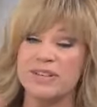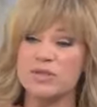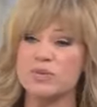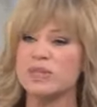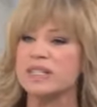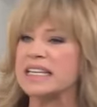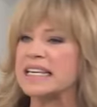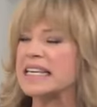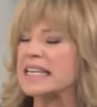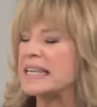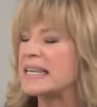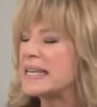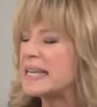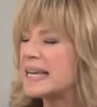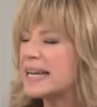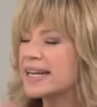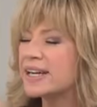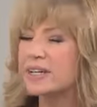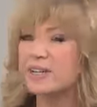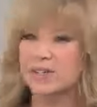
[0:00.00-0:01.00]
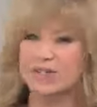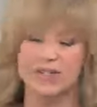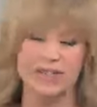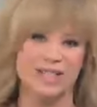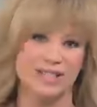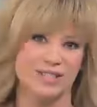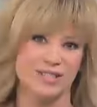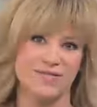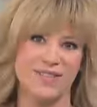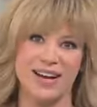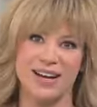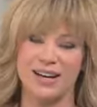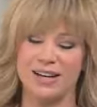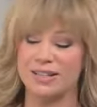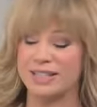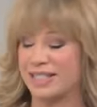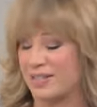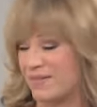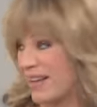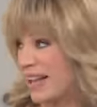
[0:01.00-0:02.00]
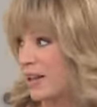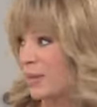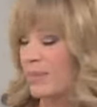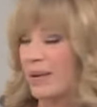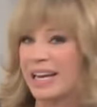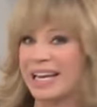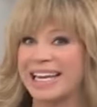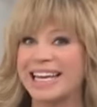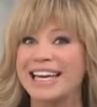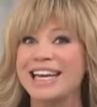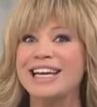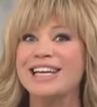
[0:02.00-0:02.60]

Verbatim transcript: This was years in the de developing.